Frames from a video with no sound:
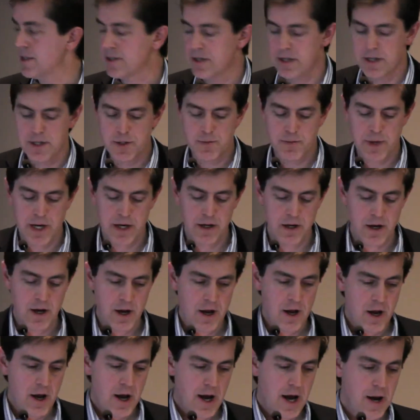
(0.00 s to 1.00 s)
So there's
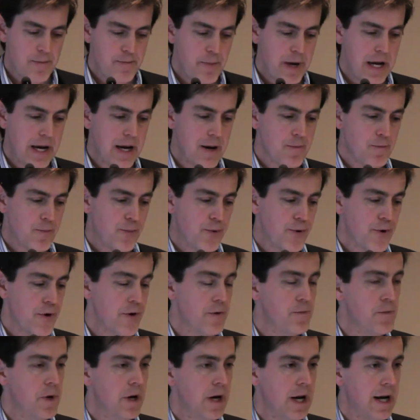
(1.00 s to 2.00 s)
been a big
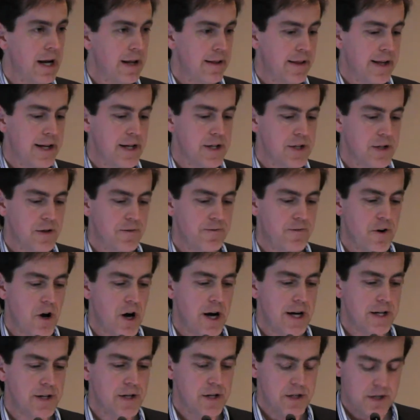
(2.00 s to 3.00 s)
improvement in these
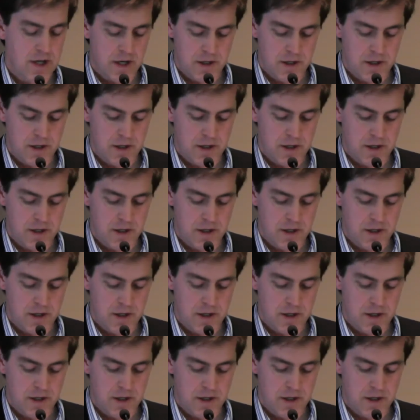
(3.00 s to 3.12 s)
devices,